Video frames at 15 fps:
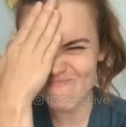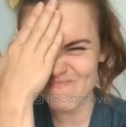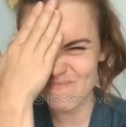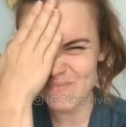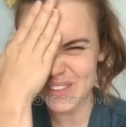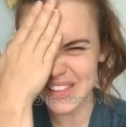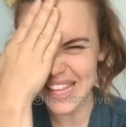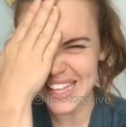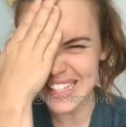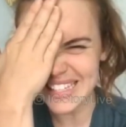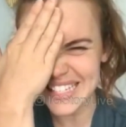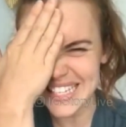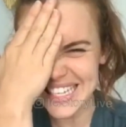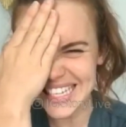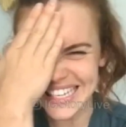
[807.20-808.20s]

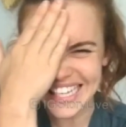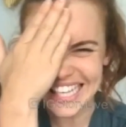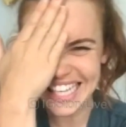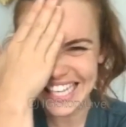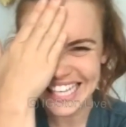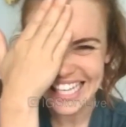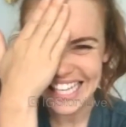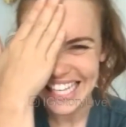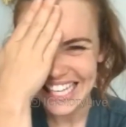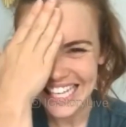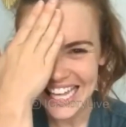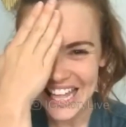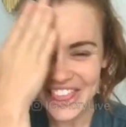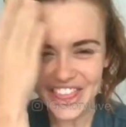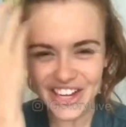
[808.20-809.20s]
Polanski.
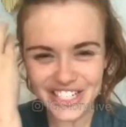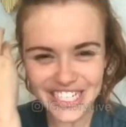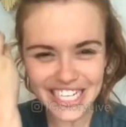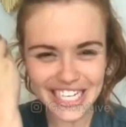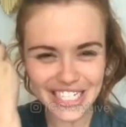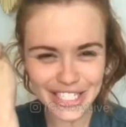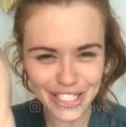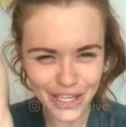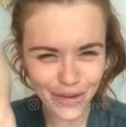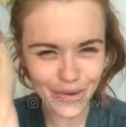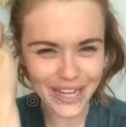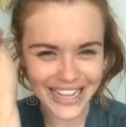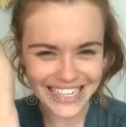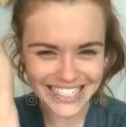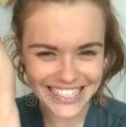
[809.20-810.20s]
There's like a
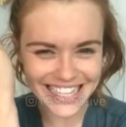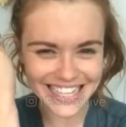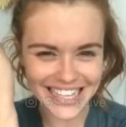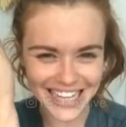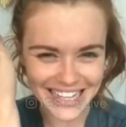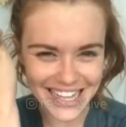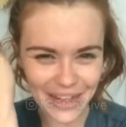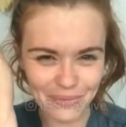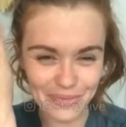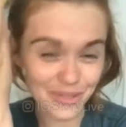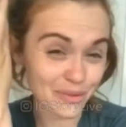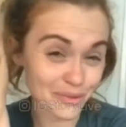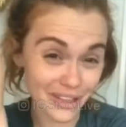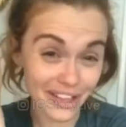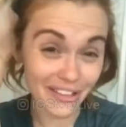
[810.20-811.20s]
donut so
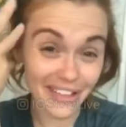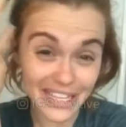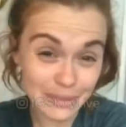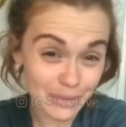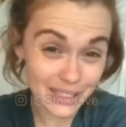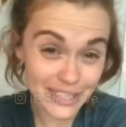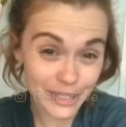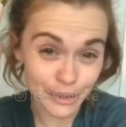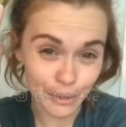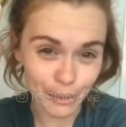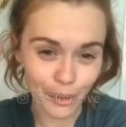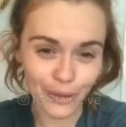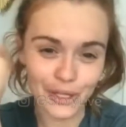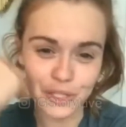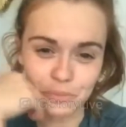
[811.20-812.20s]
clearly I speak zero
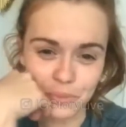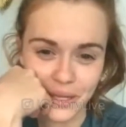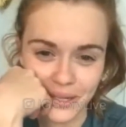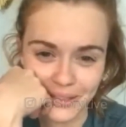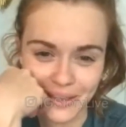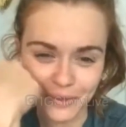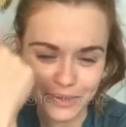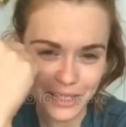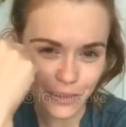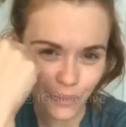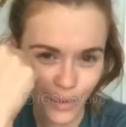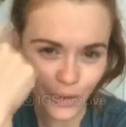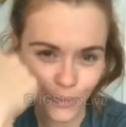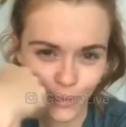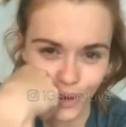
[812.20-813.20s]
Polish, but there was that
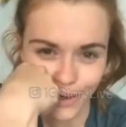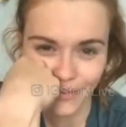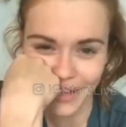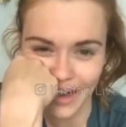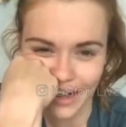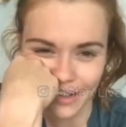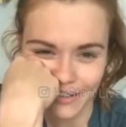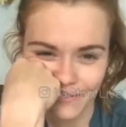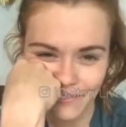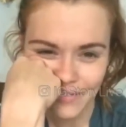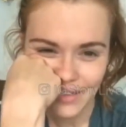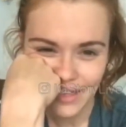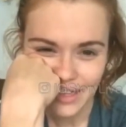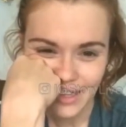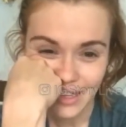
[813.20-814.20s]
one word that I
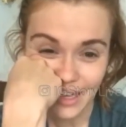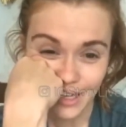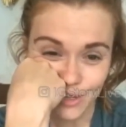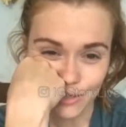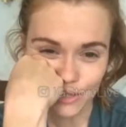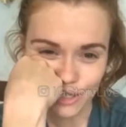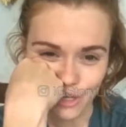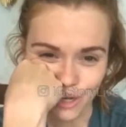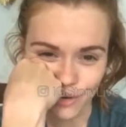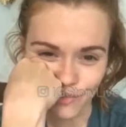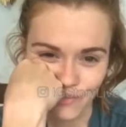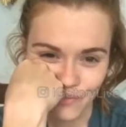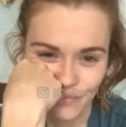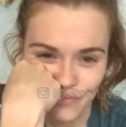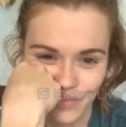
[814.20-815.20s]
used to know.
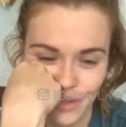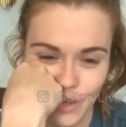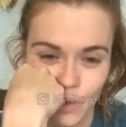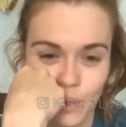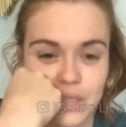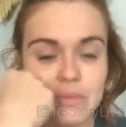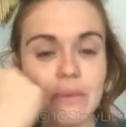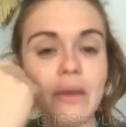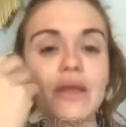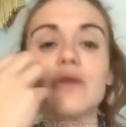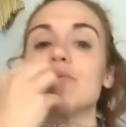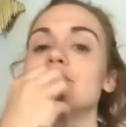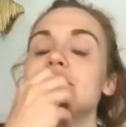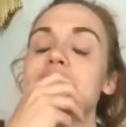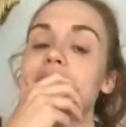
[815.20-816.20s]
What's my makeup
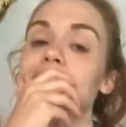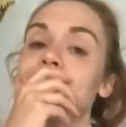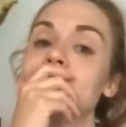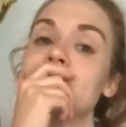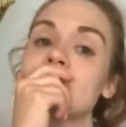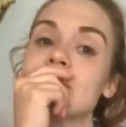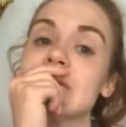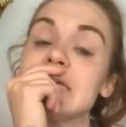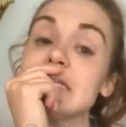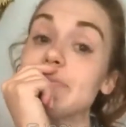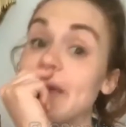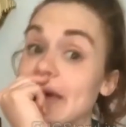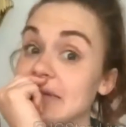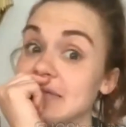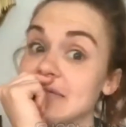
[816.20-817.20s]
routine?
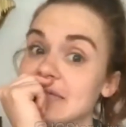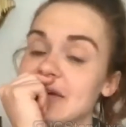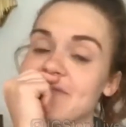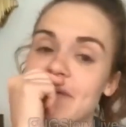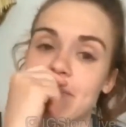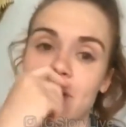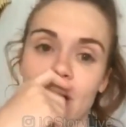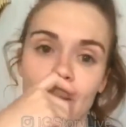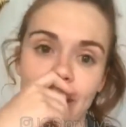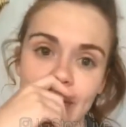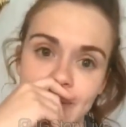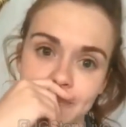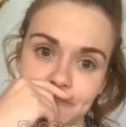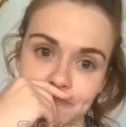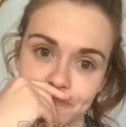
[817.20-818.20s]
Depends. If I'm
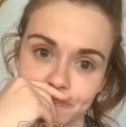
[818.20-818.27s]
going